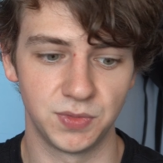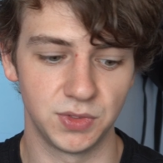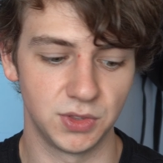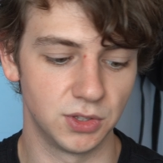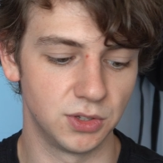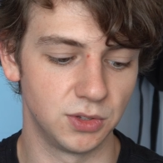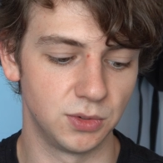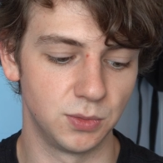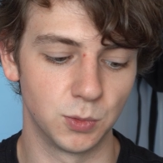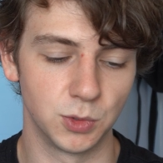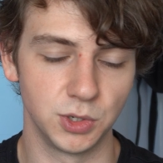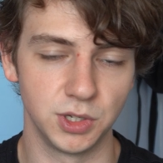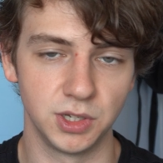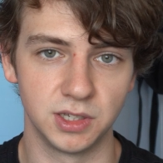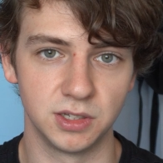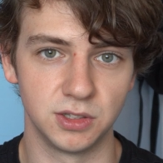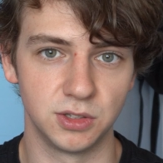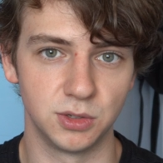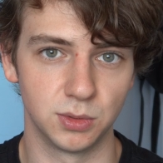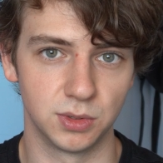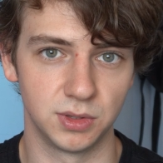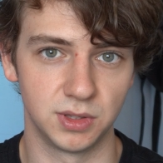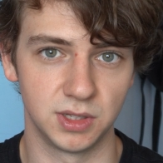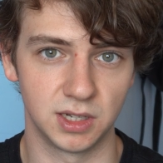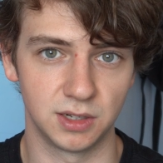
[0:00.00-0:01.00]
than what you can
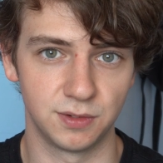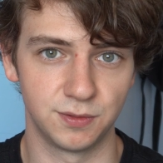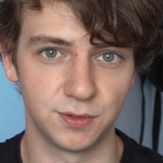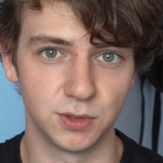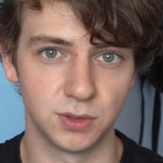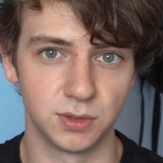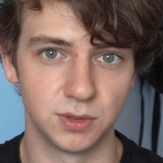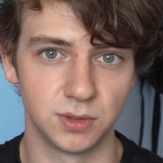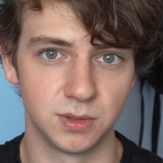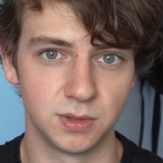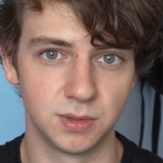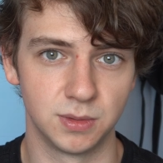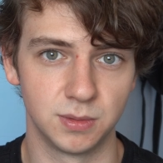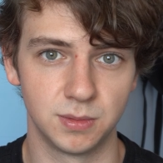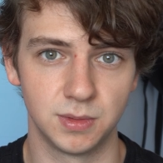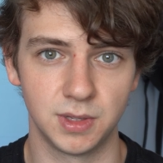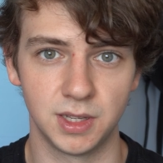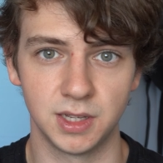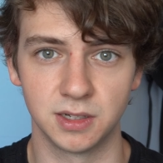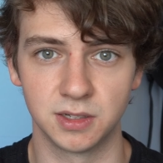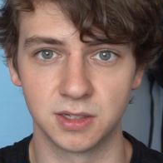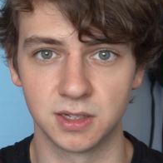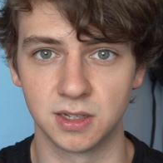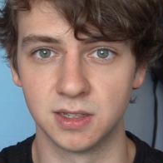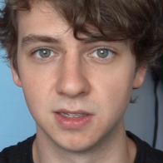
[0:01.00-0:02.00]
do on the iPhone
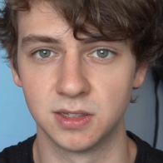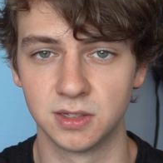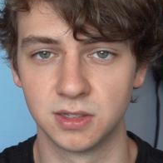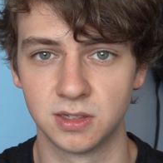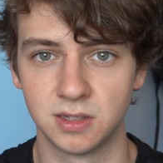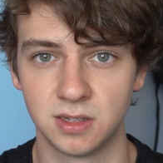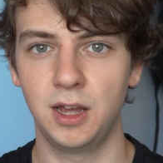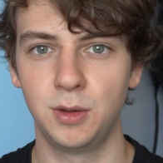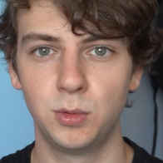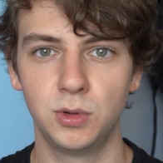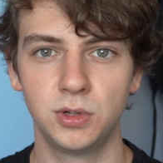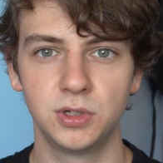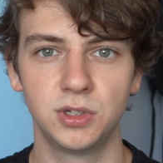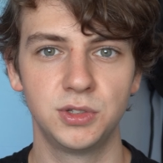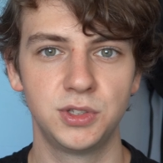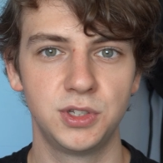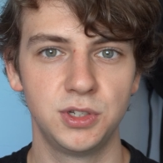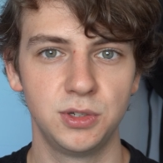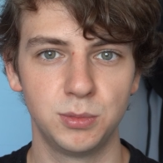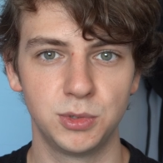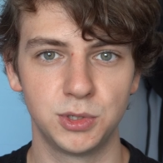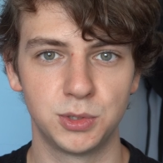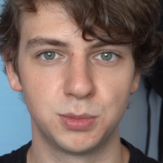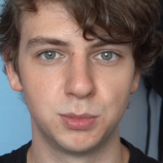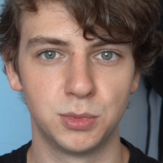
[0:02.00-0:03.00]
XS. I won't go too
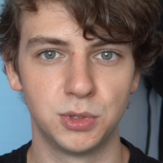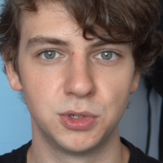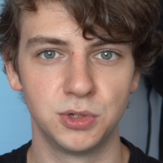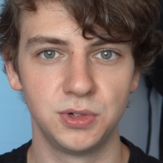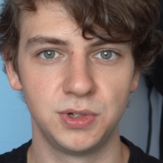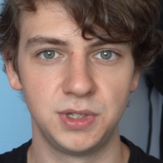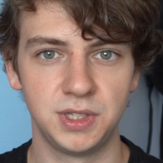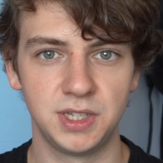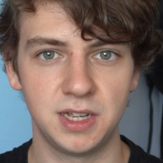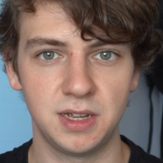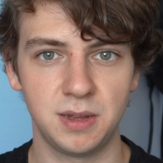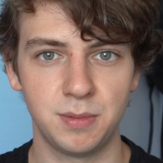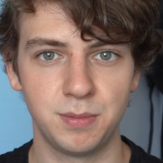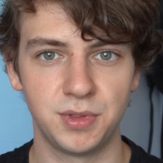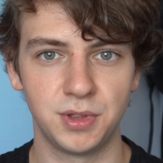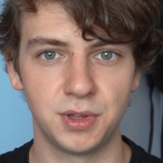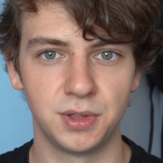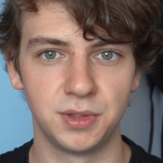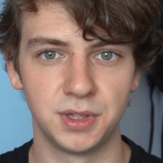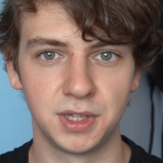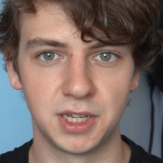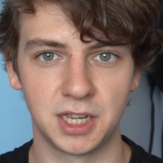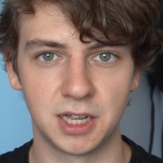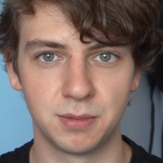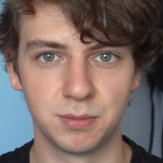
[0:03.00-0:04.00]
much more in depth on
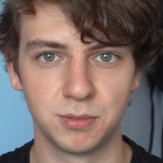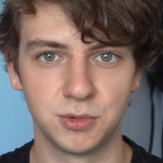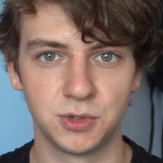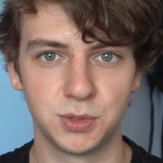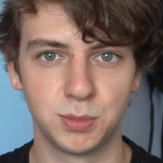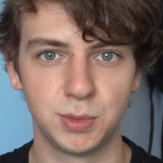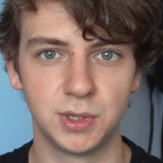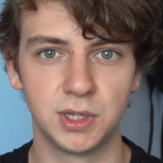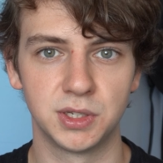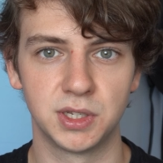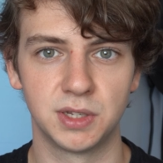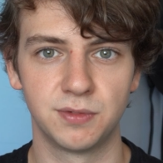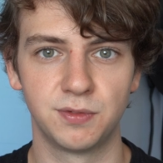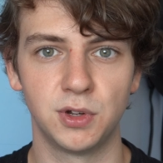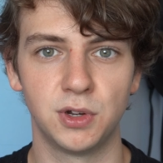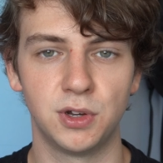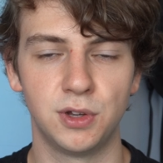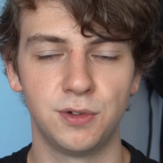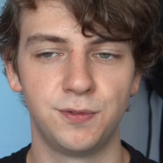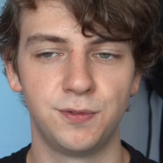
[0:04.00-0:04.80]
the cameras because I've got a